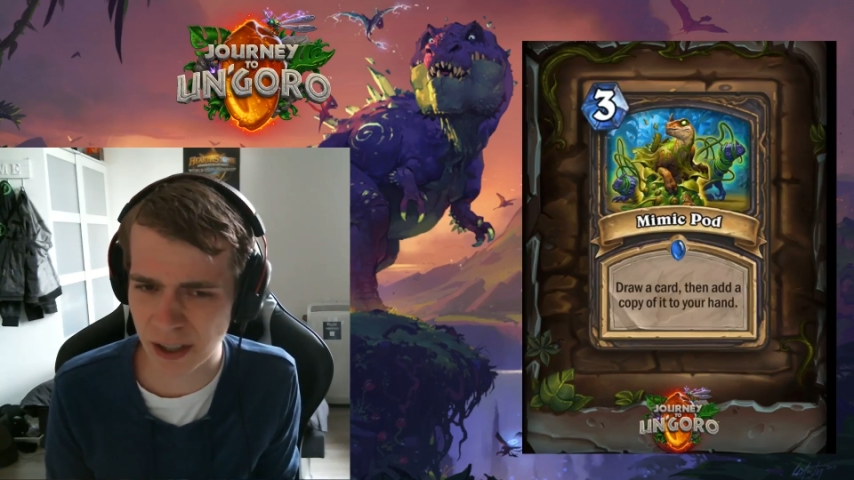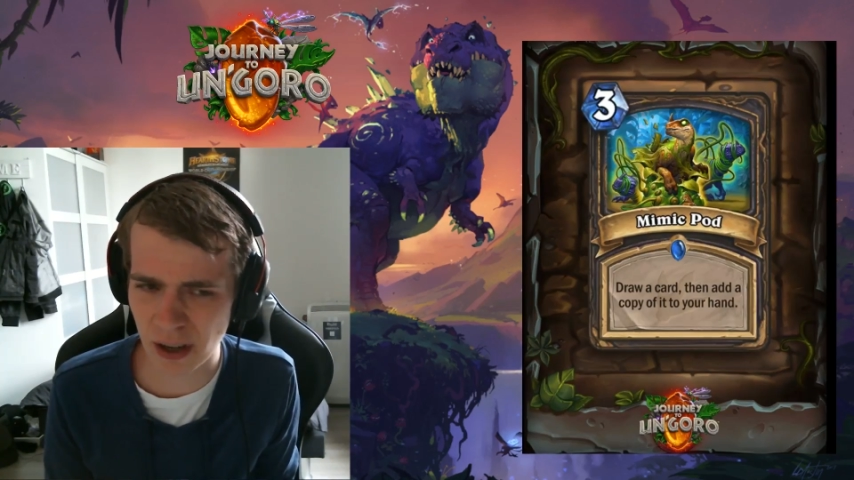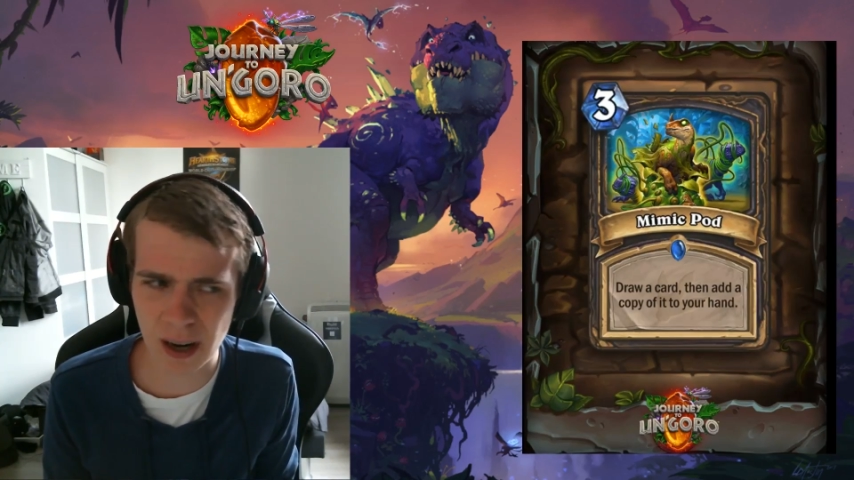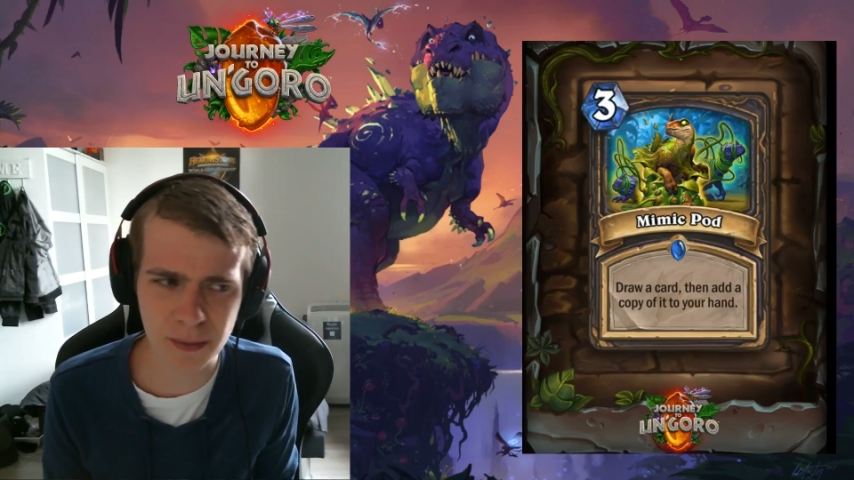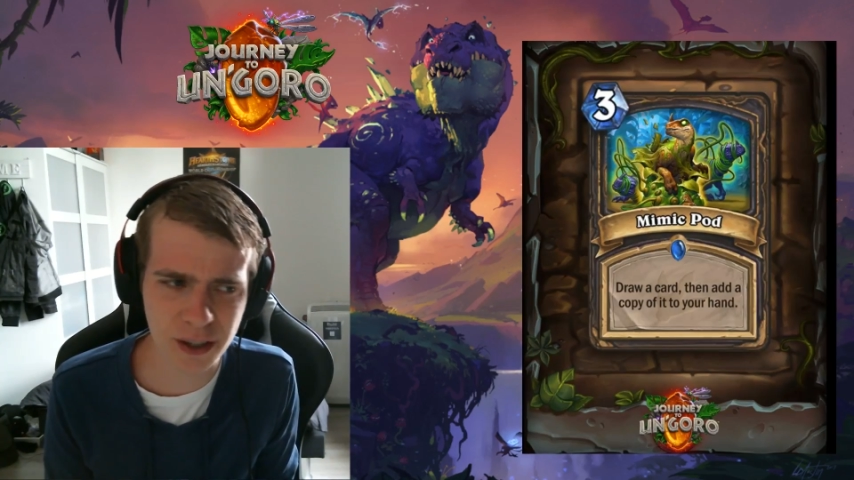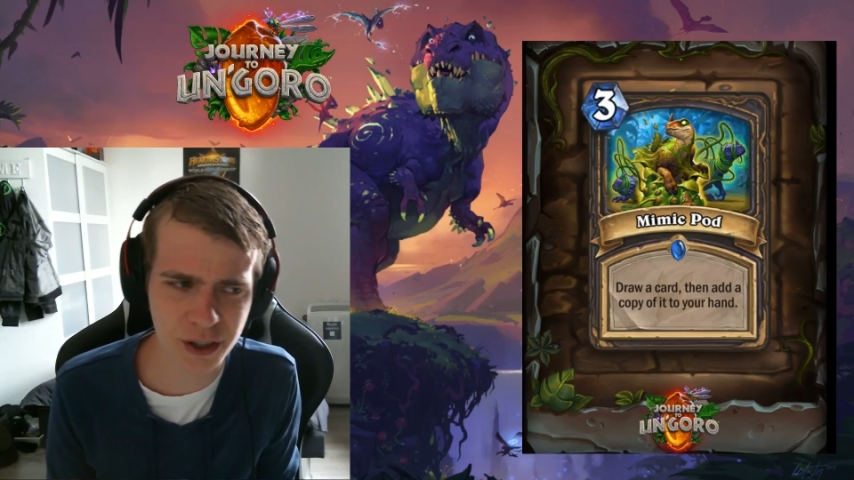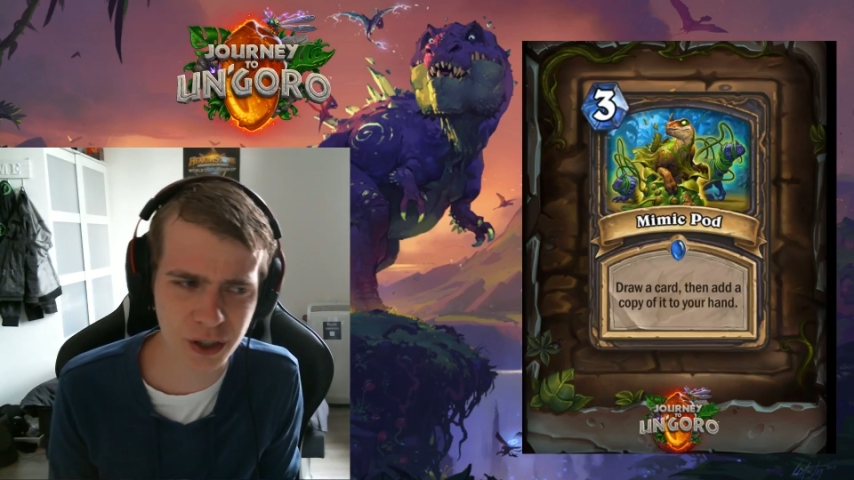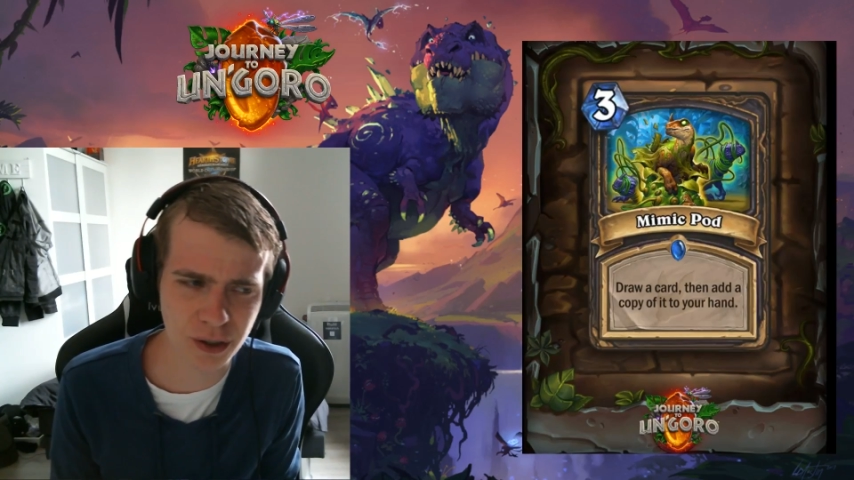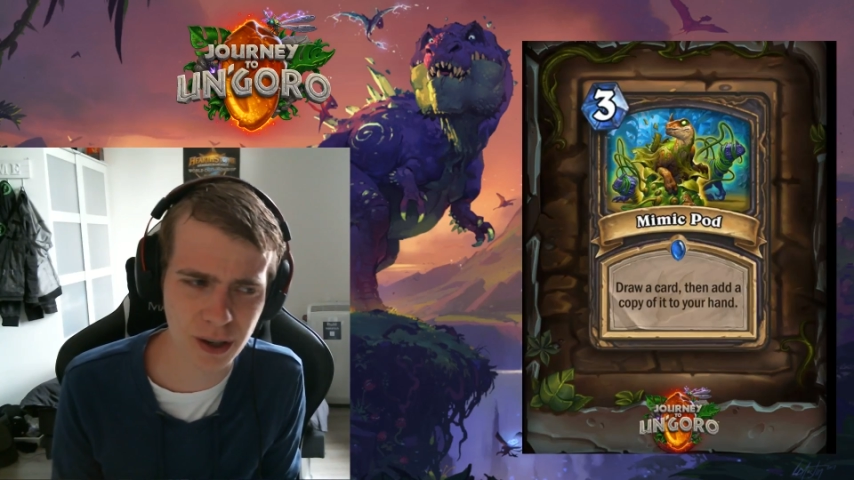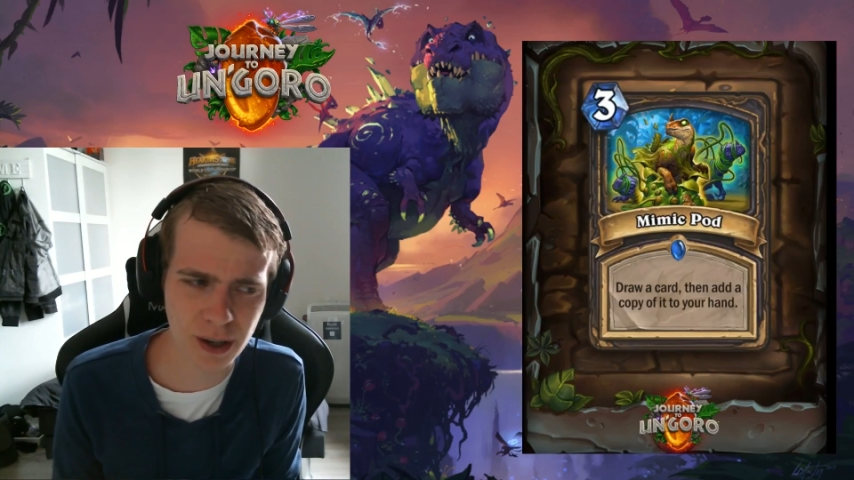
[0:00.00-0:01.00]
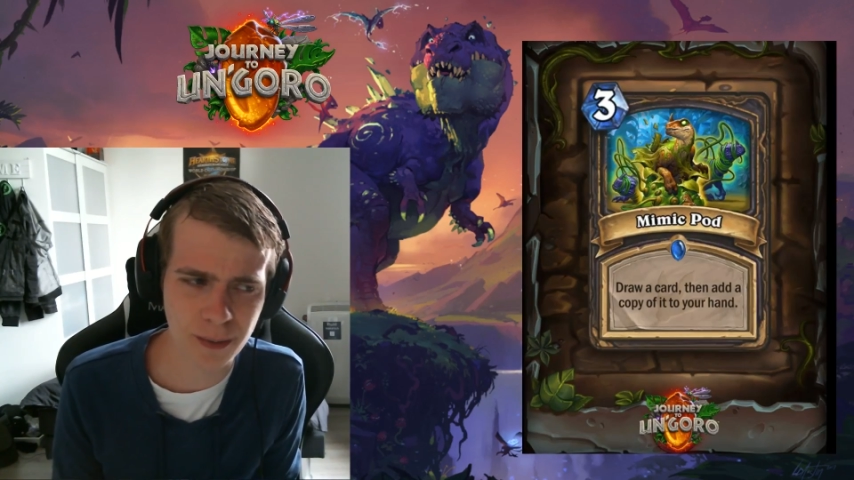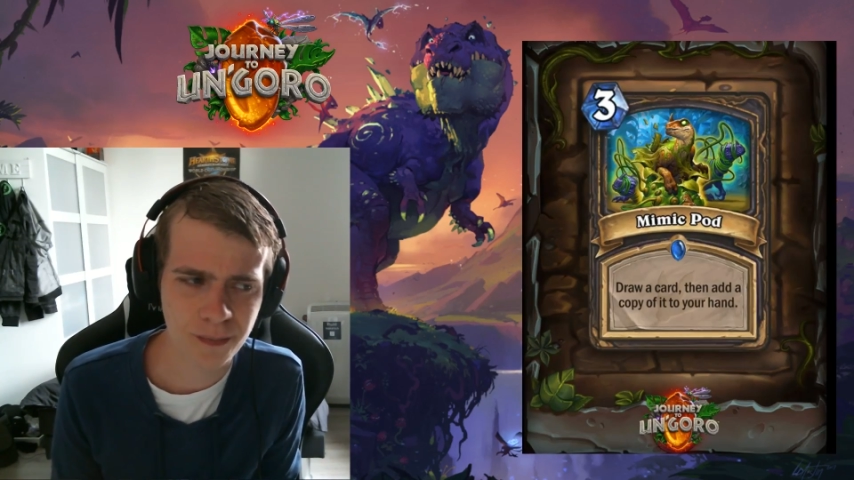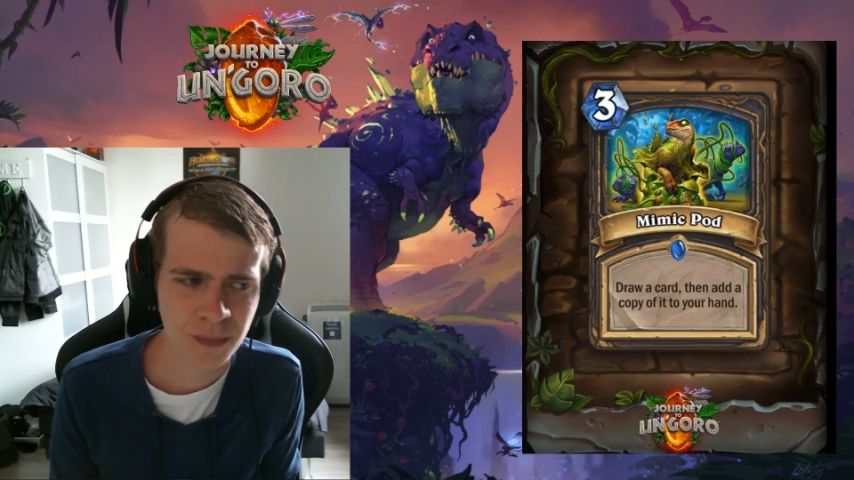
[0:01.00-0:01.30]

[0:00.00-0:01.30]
so I'm not sure